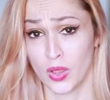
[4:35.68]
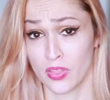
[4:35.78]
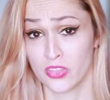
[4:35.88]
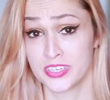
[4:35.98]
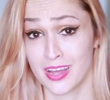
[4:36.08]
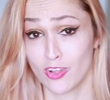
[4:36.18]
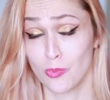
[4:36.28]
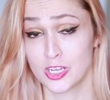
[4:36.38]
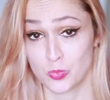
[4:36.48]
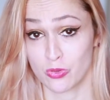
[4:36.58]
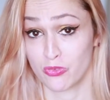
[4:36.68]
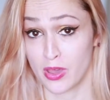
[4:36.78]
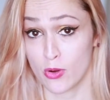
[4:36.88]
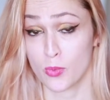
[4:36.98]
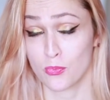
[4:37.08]
Well, then the devil must be
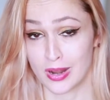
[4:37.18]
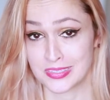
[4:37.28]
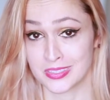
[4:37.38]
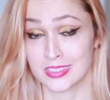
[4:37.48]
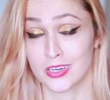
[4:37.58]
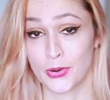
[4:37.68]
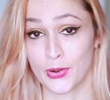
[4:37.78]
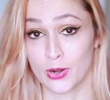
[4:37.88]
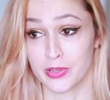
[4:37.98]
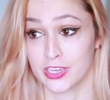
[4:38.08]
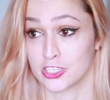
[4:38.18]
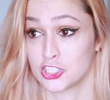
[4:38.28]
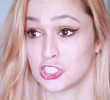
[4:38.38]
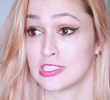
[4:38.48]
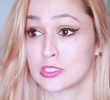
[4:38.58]
very present in her, because
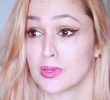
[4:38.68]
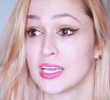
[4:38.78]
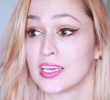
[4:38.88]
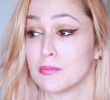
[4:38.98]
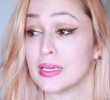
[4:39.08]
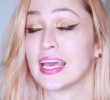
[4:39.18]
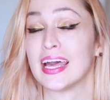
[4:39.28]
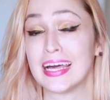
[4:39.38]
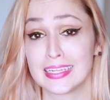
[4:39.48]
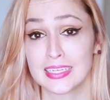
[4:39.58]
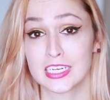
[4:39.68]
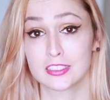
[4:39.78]
she is making me hella